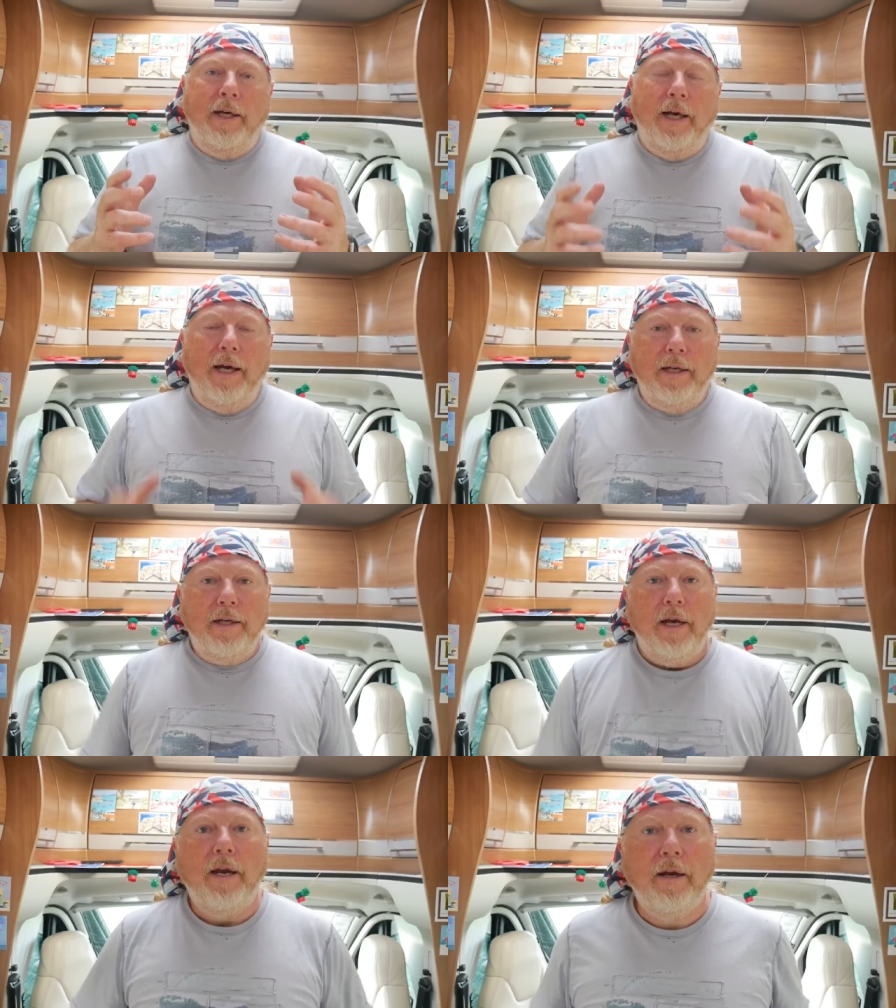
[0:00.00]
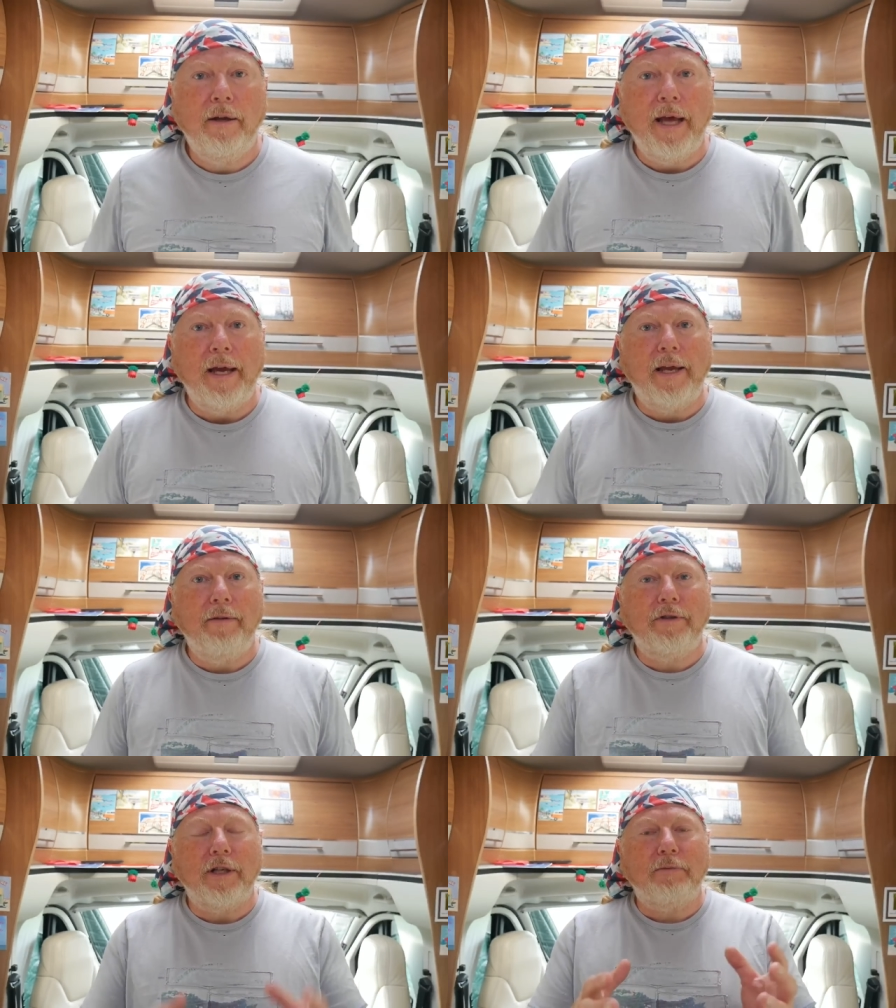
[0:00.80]
and that
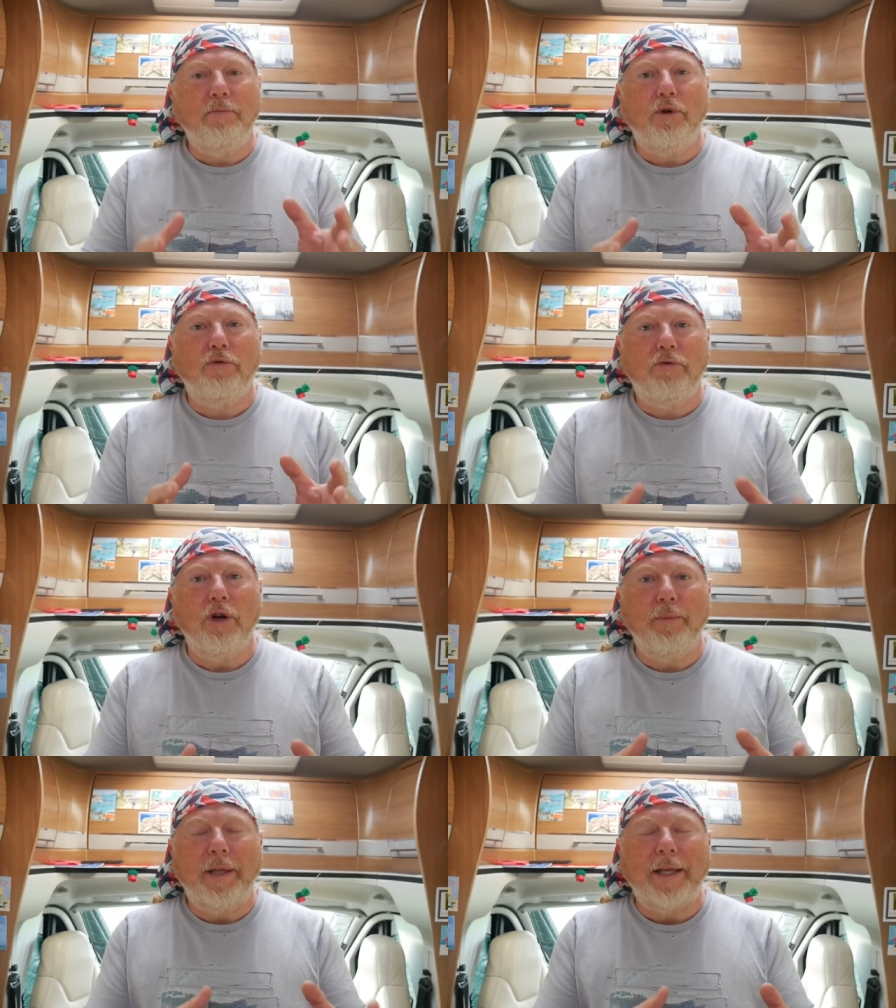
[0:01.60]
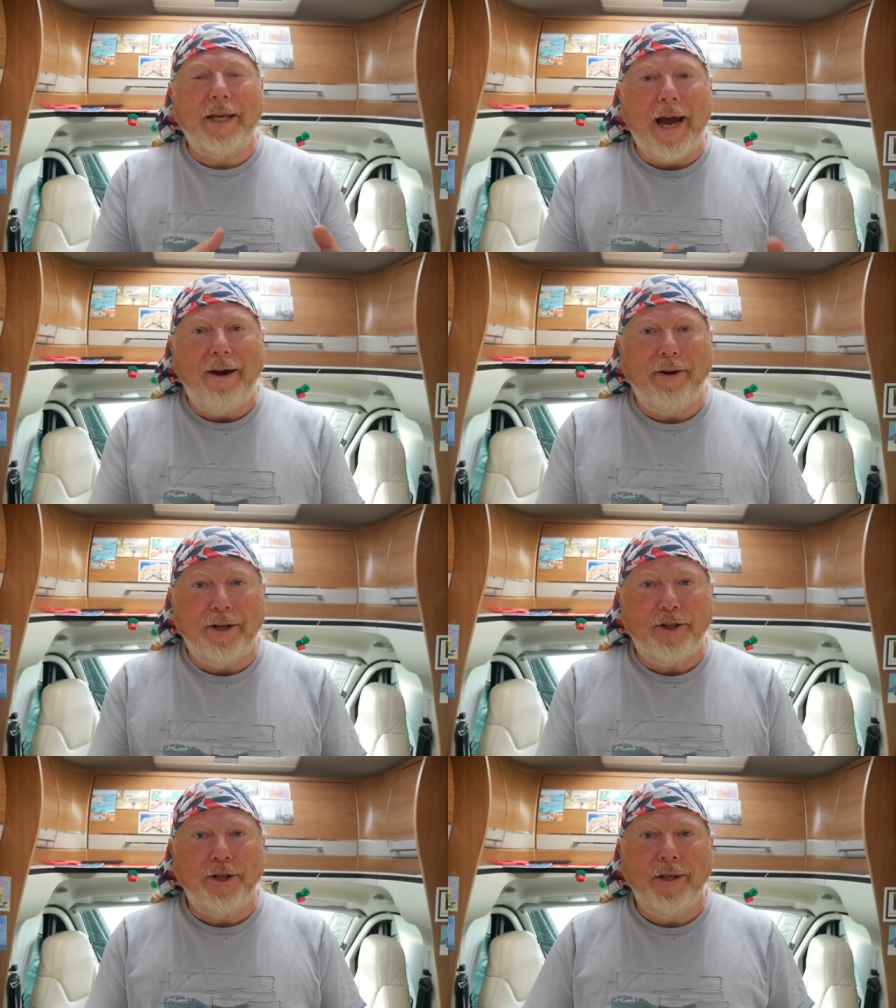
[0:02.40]
gives us more room in the
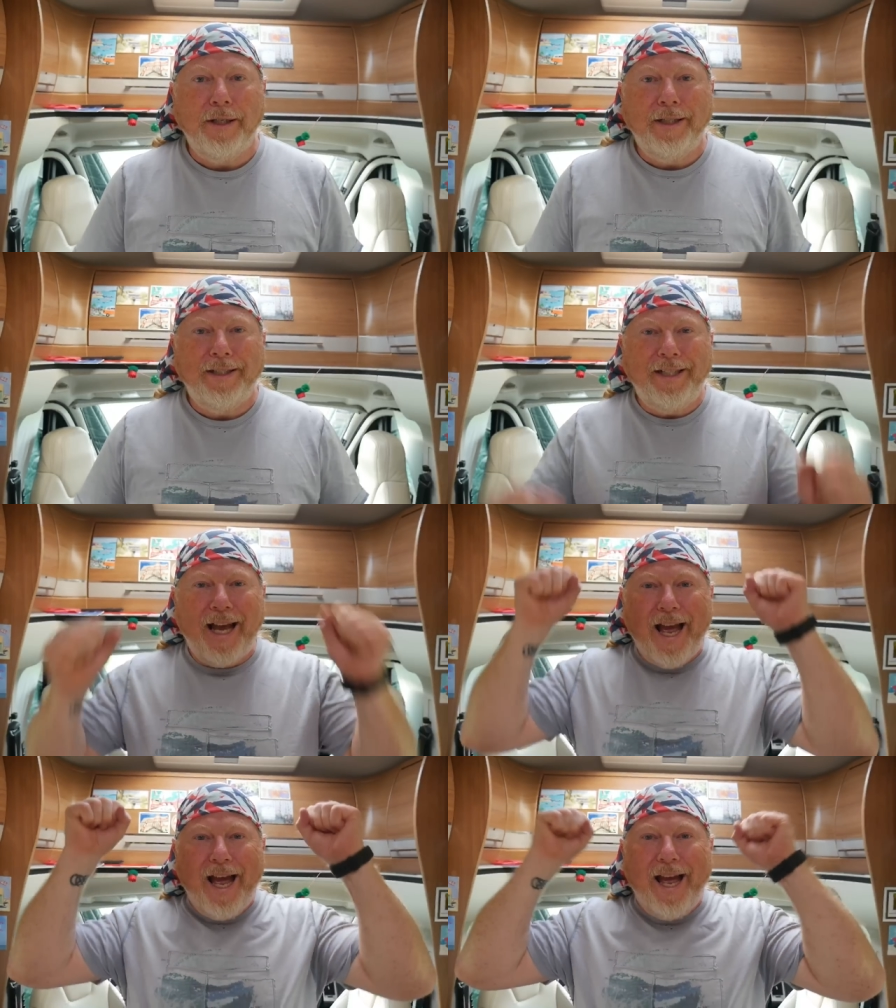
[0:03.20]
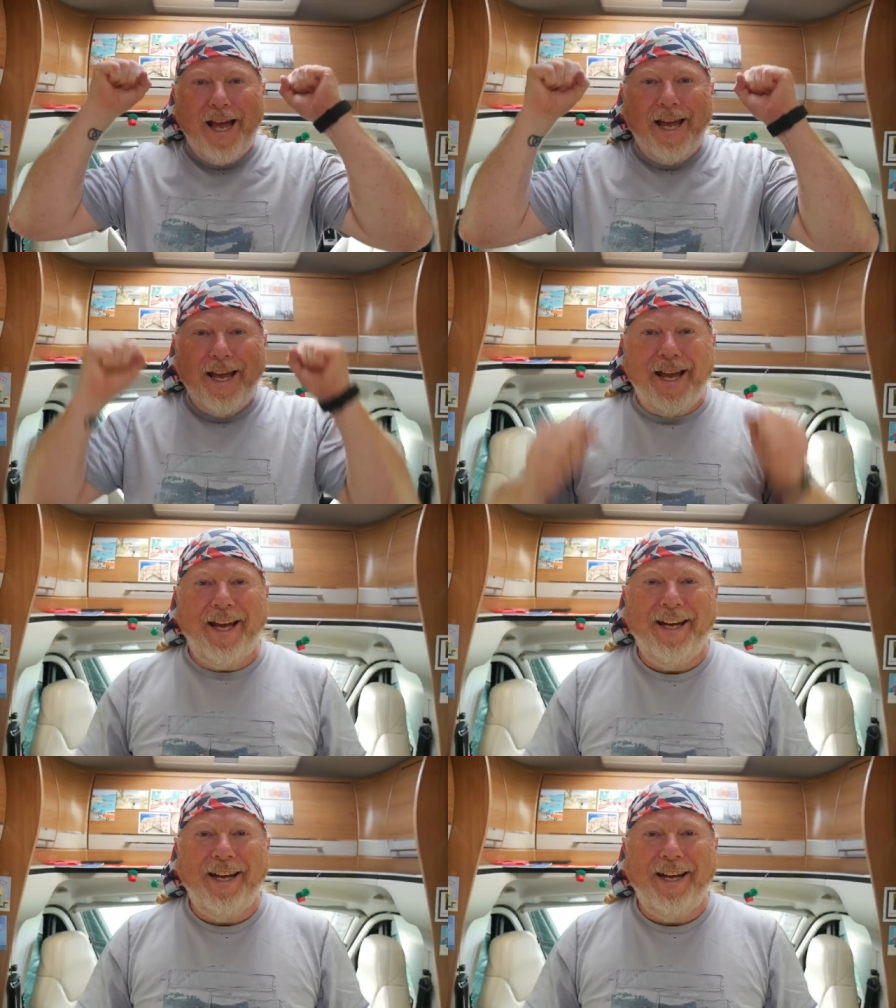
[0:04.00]
garage. Yay!